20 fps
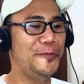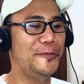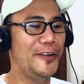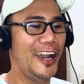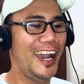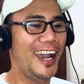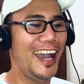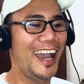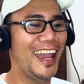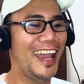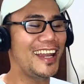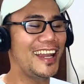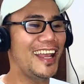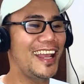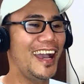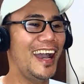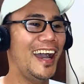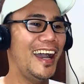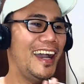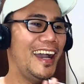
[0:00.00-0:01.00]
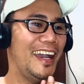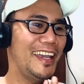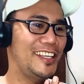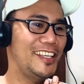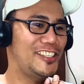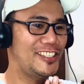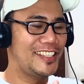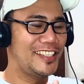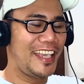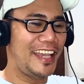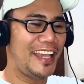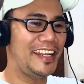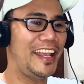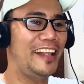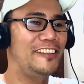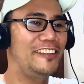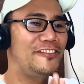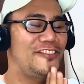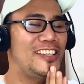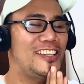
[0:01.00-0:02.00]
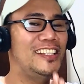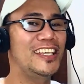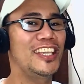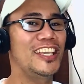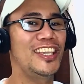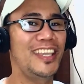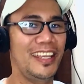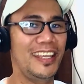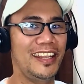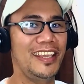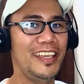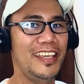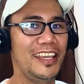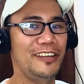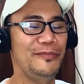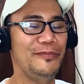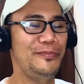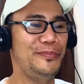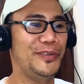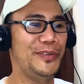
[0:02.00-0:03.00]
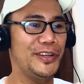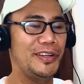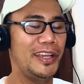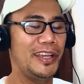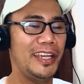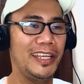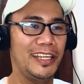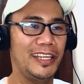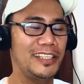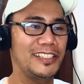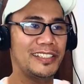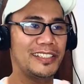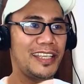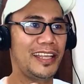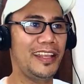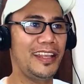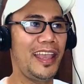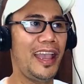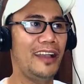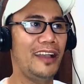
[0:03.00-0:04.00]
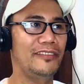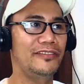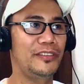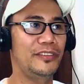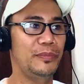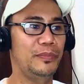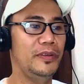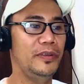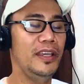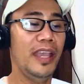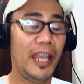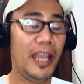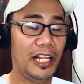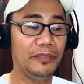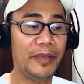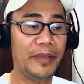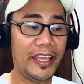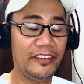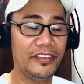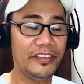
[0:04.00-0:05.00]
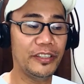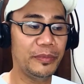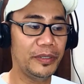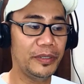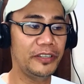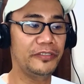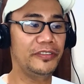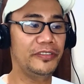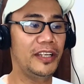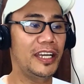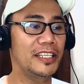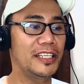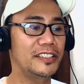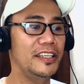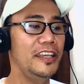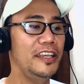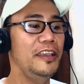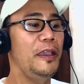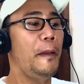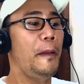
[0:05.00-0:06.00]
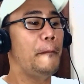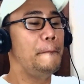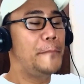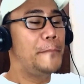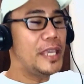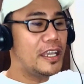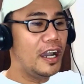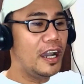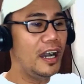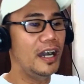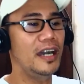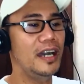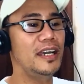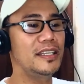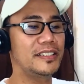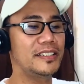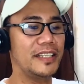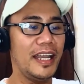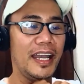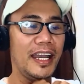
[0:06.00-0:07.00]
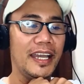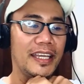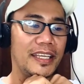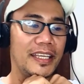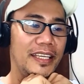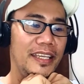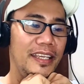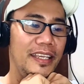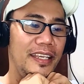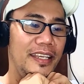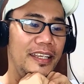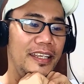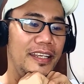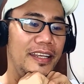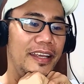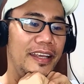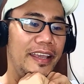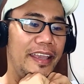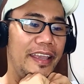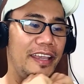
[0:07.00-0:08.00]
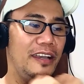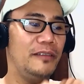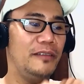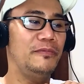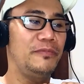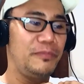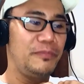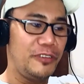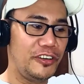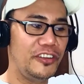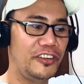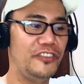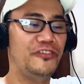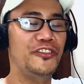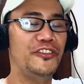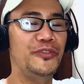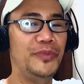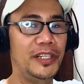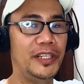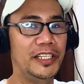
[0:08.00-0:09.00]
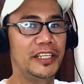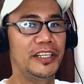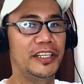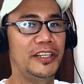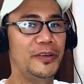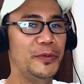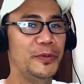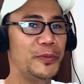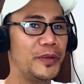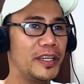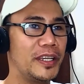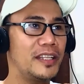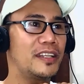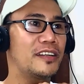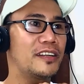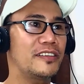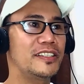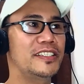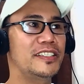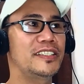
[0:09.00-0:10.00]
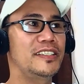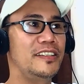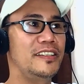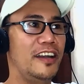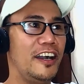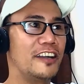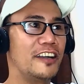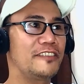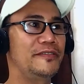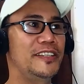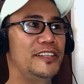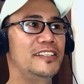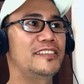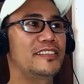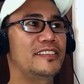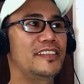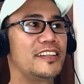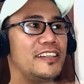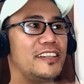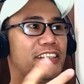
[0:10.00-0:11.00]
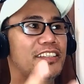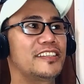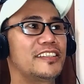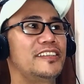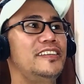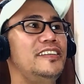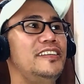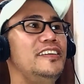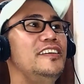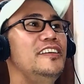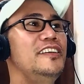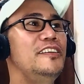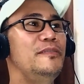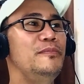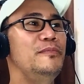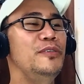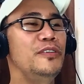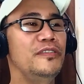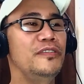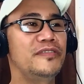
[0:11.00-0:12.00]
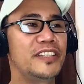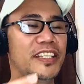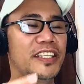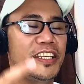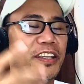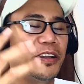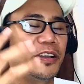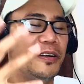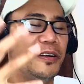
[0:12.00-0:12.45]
But I just can't help feeling giddy and I just can't help having the butterflies because I am pretty familiar with Christian Ochman's signature moves, and he